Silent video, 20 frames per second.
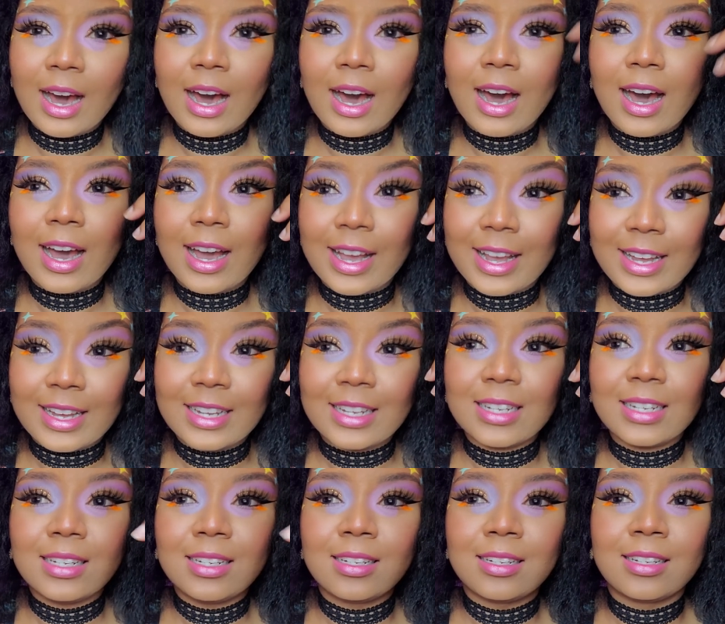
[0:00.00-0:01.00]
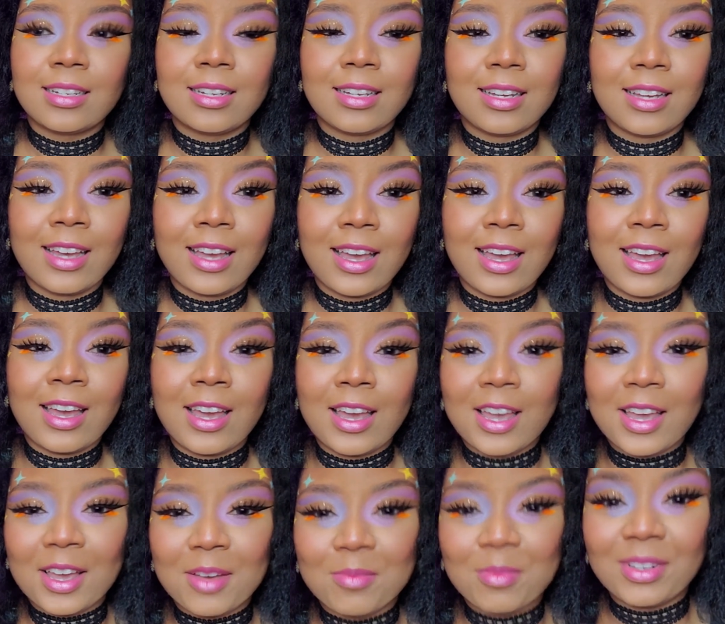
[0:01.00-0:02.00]
I
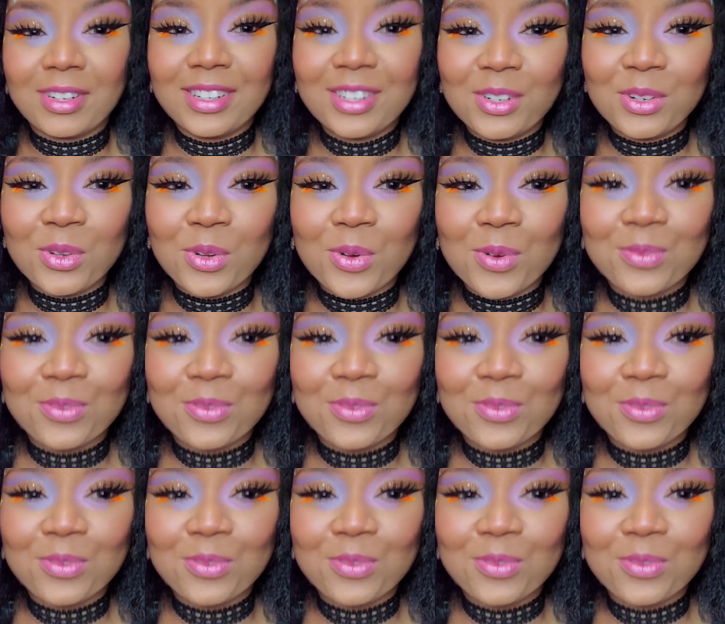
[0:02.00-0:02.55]
am a little